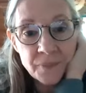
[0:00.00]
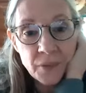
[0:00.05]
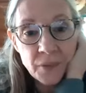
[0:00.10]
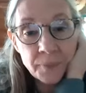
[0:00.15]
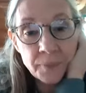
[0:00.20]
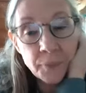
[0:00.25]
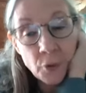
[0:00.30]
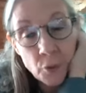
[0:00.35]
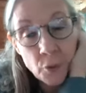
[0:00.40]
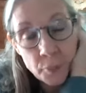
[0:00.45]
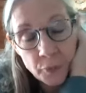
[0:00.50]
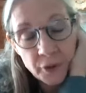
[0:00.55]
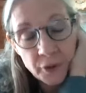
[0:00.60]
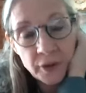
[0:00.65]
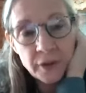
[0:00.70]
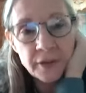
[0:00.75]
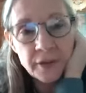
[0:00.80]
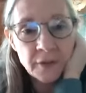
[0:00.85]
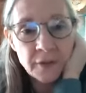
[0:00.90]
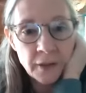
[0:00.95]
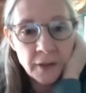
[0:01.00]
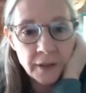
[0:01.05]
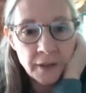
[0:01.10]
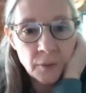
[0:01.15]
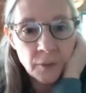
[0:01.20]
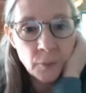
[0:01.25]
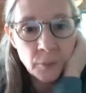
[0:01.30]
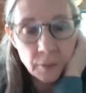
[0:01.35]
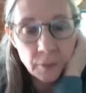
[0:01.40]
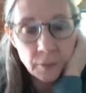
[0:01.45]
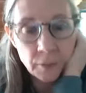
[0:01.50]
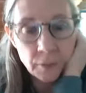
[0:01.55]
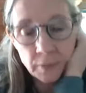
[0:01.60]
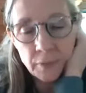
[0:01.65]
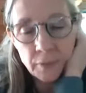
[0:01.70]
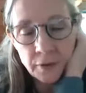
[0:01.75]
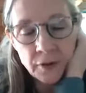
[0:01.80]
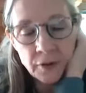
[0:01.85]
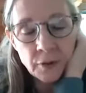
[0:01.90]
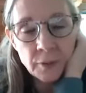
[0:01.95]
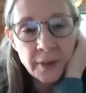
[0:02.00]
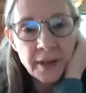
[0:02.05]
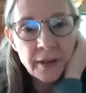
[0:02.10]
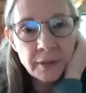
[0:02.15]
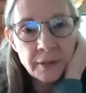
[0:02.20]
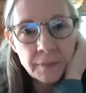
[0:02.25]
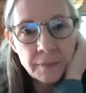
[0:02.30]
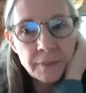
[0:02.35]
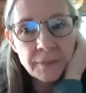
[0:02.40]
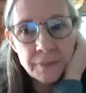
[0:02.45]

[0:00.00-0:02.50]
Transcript: appropriately done and with the right